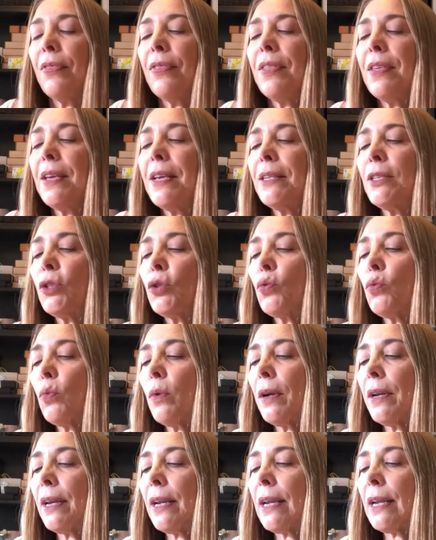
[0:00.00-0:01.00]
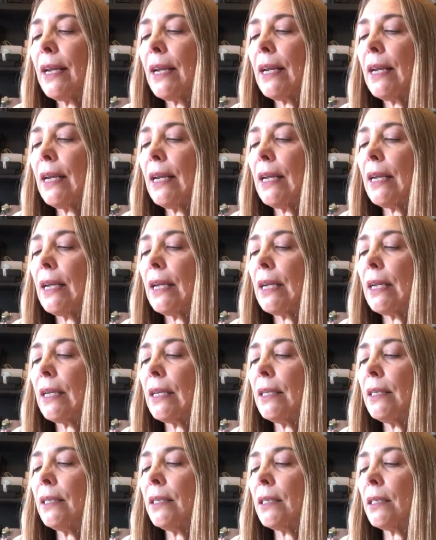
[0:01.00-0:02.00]
This one
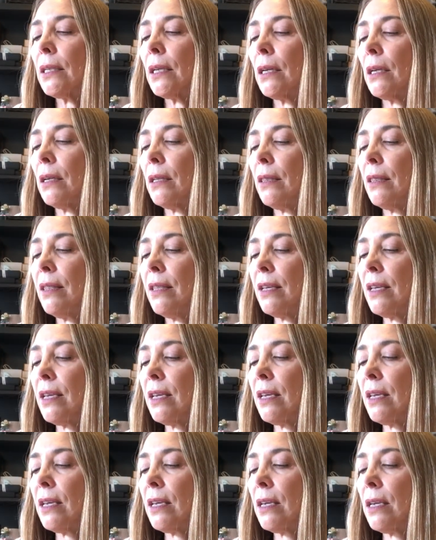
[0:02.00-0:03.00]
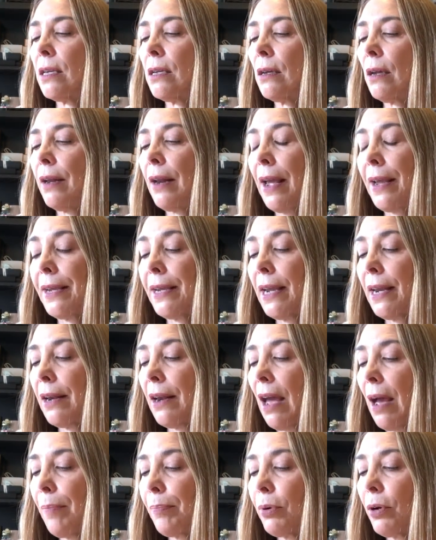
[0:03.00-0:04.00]
is the, and I
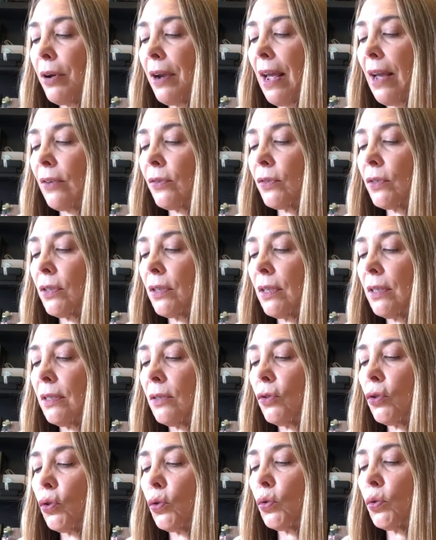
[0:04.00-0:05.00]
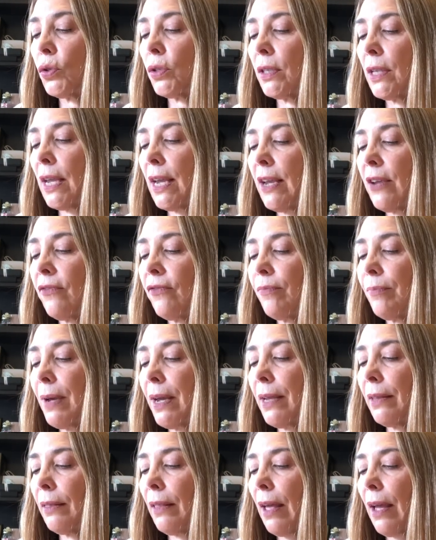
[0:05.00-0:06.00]
cannot pronounce this to save
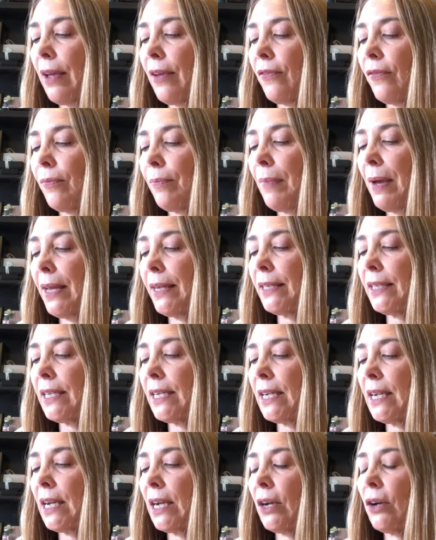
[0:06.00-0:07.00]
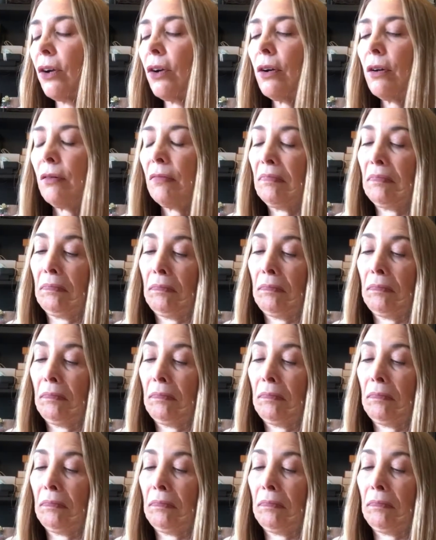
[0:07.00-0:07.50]
my life, Matiere.